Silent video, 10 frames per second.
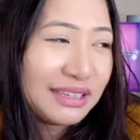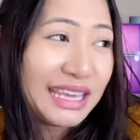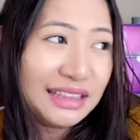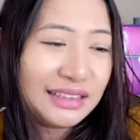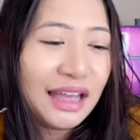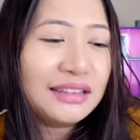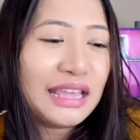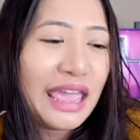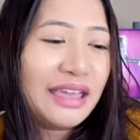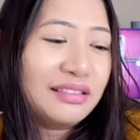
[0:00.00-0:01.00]
Kit Kat
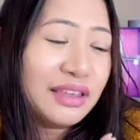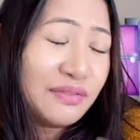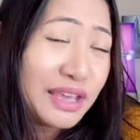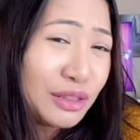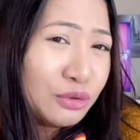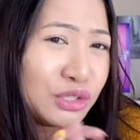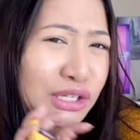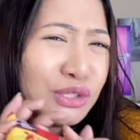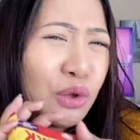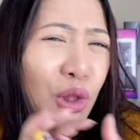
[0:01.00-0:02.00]
and Kvikk Lunsj
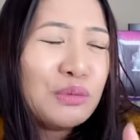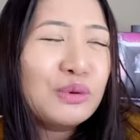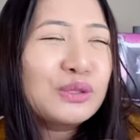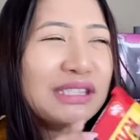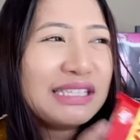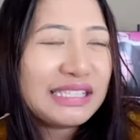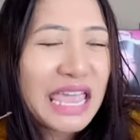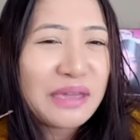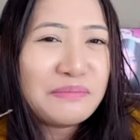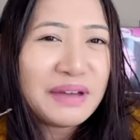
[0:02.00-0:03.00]
is almost the same,